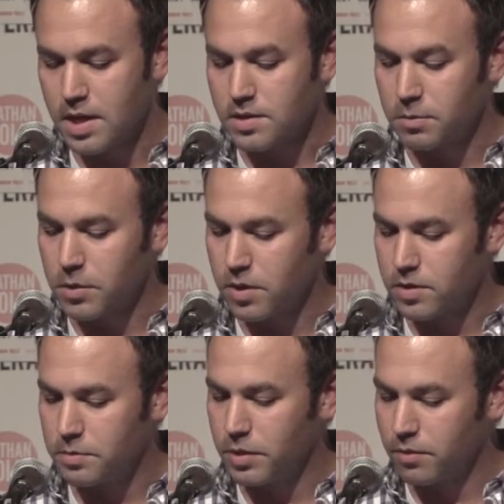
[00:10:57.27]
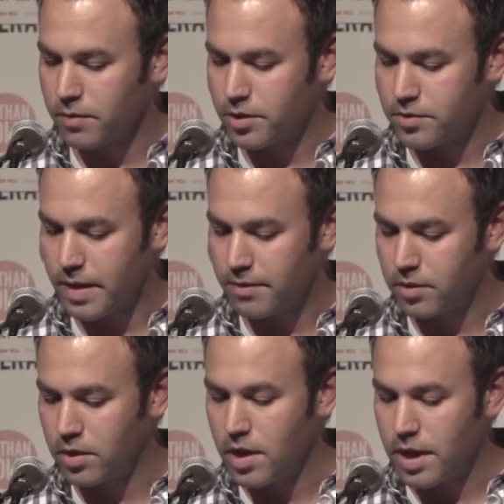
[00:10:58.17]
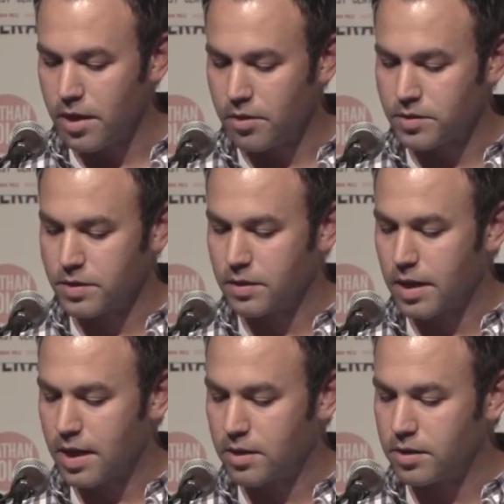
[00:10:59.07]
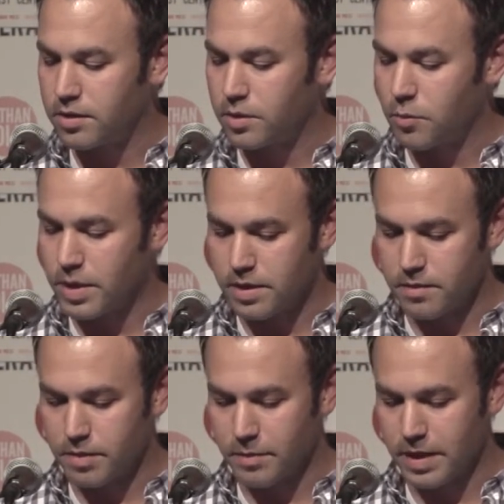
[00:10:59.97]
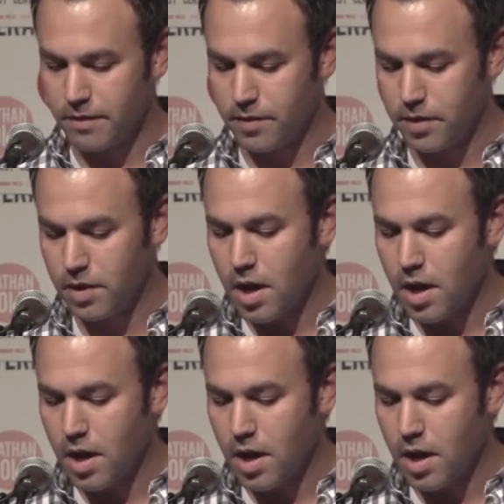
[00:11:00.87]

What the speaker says: Some cars built for the travel, and others in the lot clearly winded from the effort.